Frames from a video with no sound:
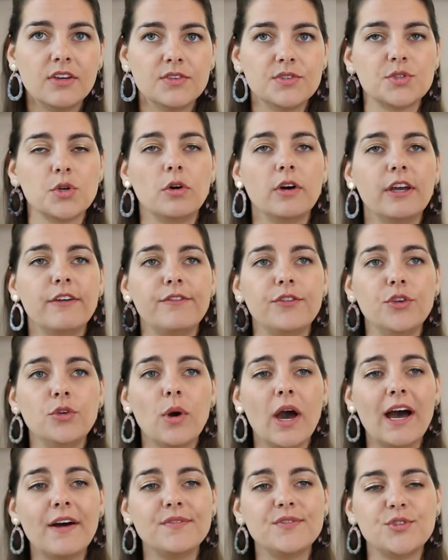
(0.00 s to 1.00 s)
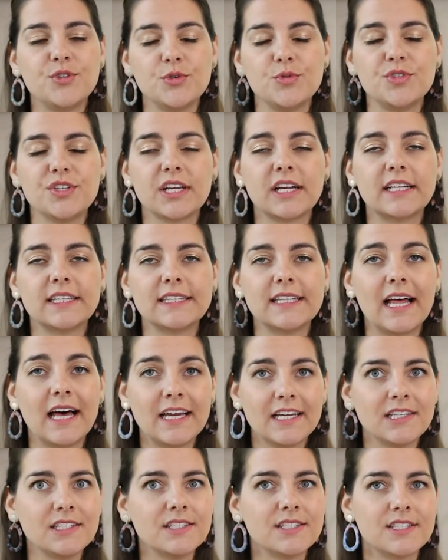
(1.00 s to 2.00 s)
So if you have to
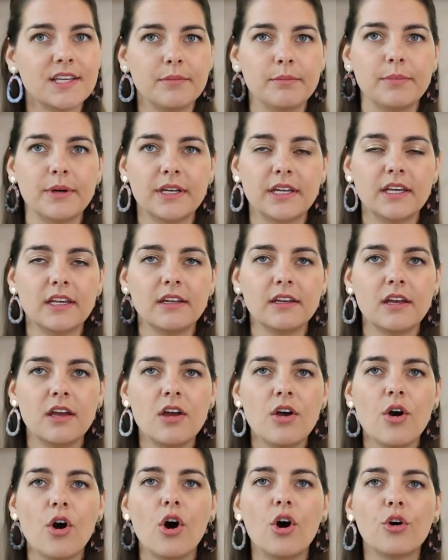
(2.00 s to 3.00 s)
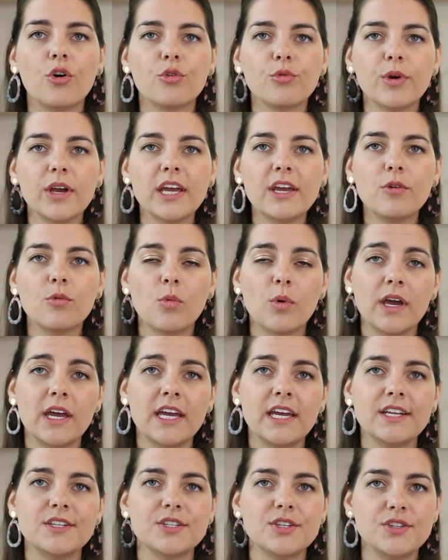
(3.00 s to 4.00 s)
decline somebody, a great
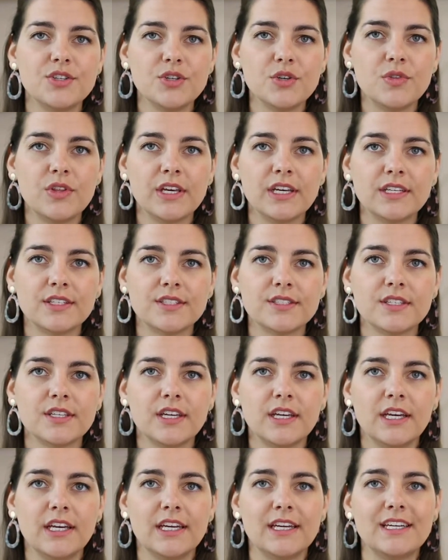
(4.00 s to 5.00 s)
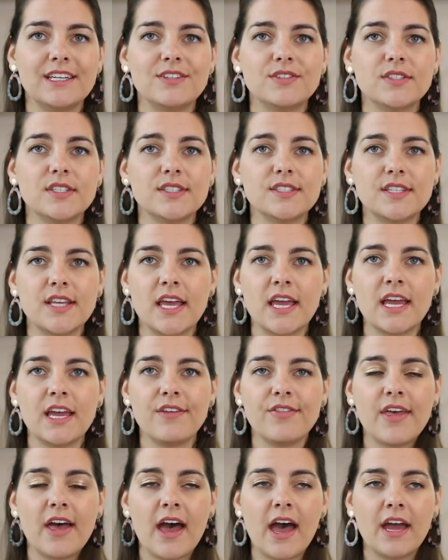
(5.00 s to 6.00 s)
way to do this is to say
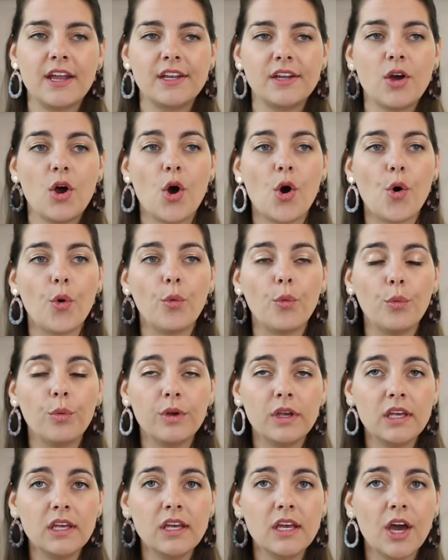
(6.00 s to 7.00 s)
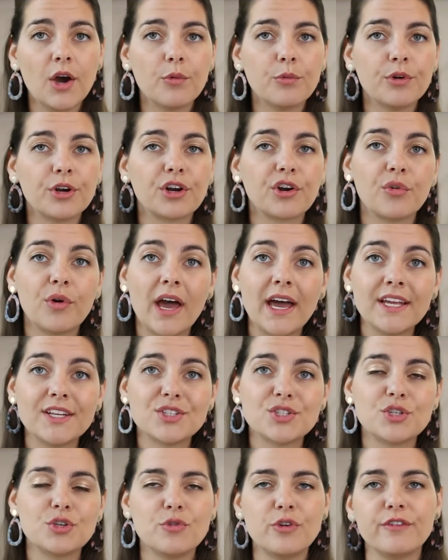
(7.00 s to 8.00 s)
that we
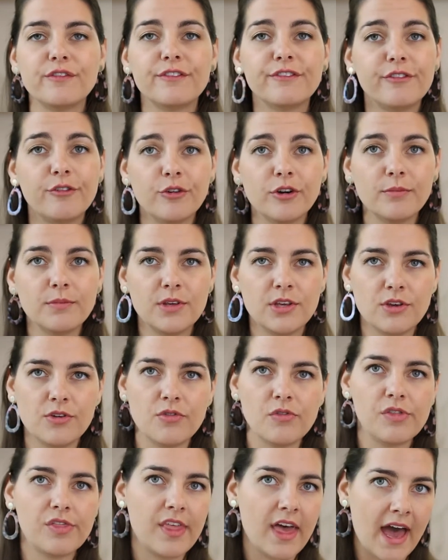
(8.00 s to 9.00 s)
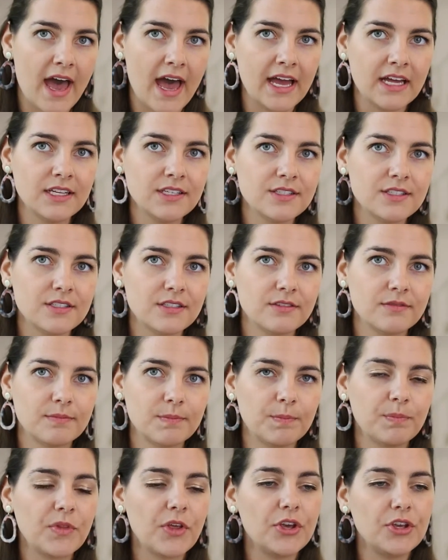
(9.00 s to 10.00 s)
regret to inform you that
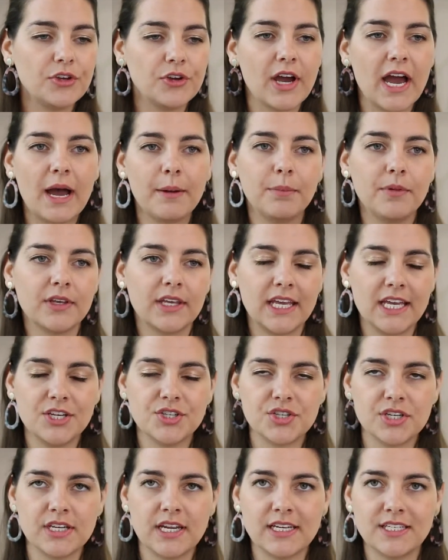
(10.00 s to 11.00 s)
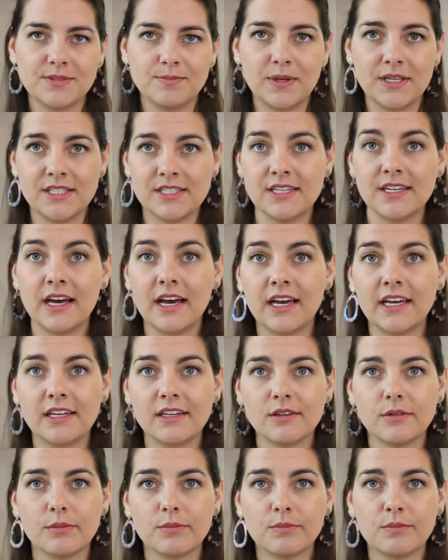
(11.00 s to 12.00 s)
your application has been denied.